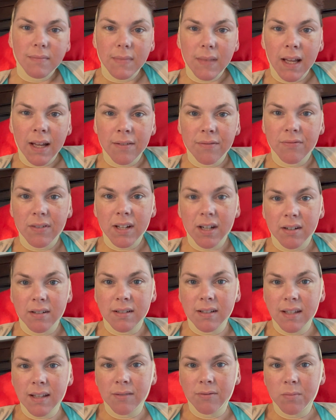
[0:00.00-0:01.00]
I
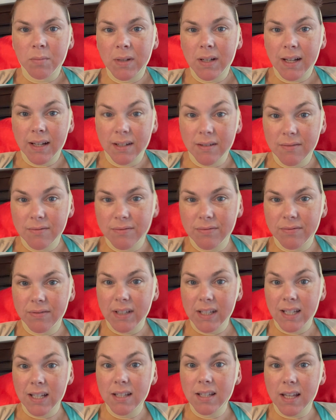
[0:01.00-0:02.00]
figured it would be kind of
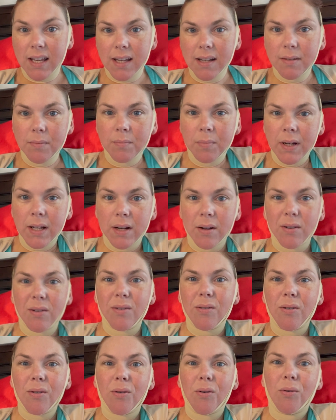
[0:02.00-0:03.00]
easy, but
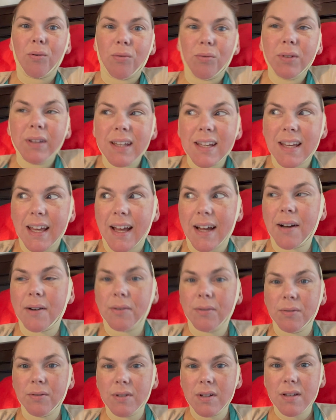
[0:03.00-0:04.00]
holy cow,
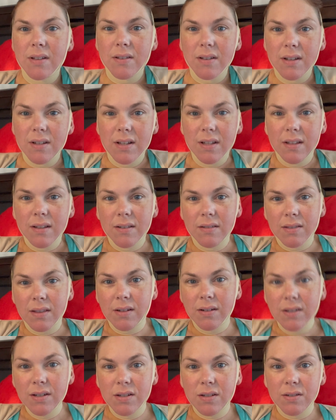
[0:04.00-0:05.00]

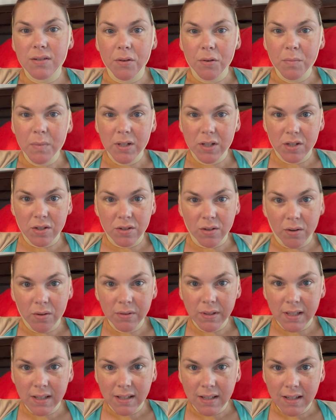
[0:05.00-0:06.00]
there's so much
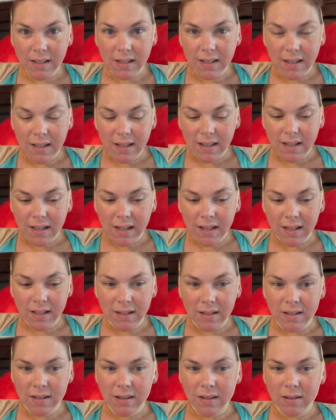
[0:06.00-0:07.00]
salt
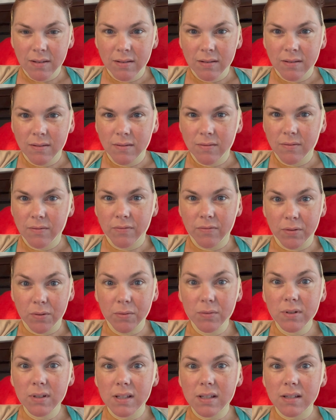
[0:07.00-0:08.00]
in
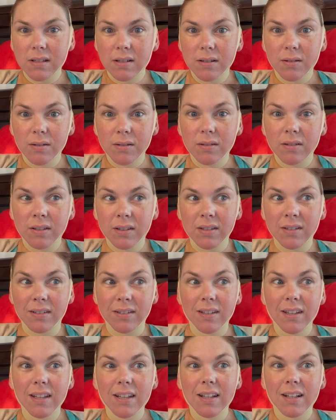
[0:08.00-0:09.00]
foods,
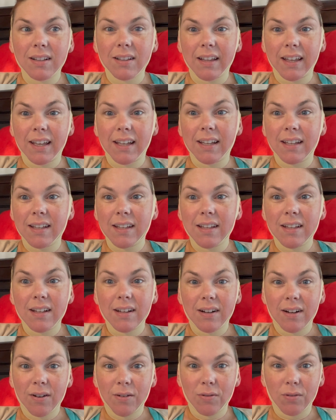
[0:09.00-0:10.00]
like
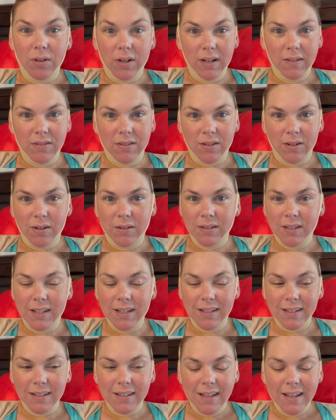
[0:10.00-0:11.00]
a lot of salt.
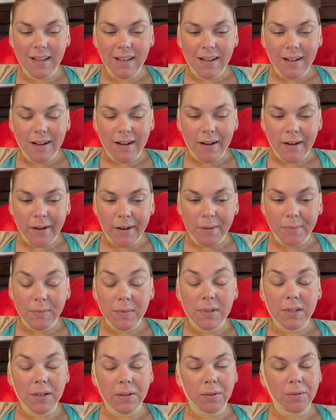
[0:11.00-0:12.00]
Um,
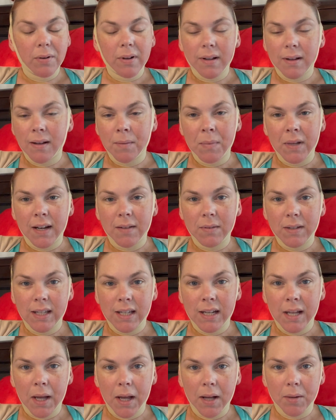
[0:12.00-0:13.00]
so, I mean, I've been
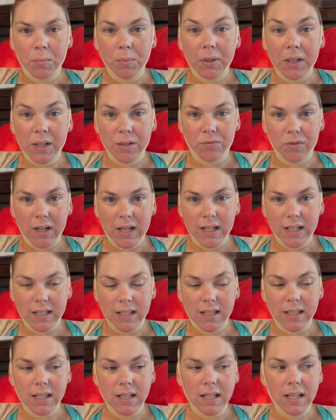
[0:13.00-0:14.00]
eating plain
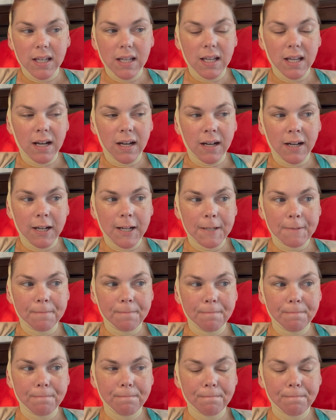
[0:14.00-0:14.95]
rice, um,